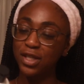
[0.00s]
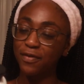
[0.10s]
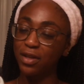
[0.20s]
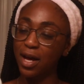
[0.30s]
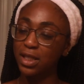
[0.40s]
use this
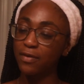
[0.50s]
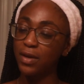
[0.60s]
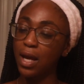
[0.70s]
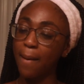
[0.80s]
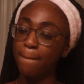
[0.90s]

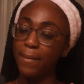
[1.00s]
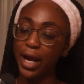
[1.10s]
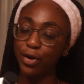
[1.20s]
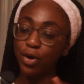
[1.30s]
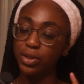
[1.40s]
Philosophy
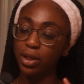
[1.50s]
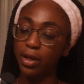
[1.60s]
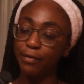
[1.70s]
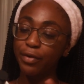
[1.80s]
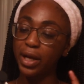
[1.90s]
Micro
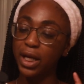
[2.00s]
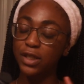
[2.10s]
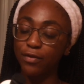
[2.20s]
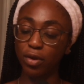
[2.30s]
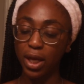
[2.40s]
Delivery
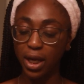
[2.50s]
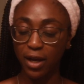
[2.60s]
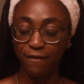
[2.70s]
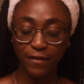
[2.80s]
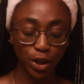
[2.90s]

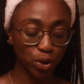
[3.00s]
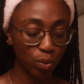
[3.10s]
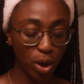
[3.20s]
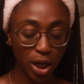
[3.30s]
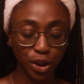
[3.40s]
Exfoliating
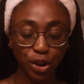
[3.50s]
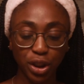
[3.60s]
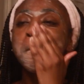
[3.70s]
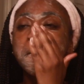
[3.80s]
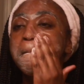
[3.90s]
Facial
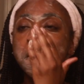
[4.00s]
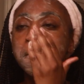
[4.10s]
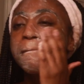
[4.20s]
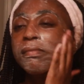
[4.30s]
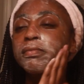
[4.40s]
Wash.
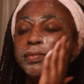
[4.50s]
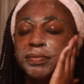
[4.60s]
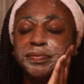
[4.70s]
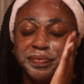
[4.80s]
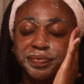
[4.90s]
And this is more
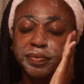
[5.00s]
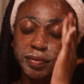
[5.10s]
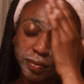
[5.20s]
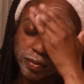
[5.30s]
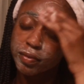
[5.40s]
of an
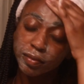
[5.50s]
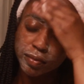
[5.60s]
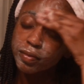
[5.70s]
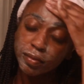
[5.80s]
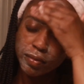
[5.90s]
exfoliator, so
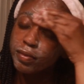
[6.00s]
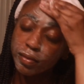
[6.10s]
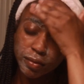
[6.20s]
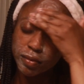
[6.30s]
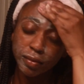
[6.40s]
it
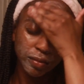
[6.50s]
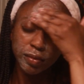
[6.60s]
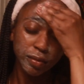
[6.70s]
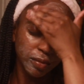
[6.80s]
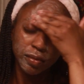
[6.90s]
has like those little
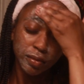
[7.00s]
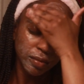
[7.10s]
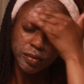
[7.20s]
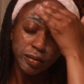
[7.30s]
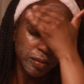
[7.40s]
micro
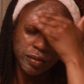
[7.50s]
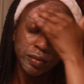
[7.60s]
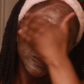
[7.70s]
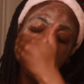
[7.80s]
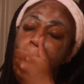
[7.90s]
beads in
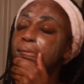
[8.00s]
them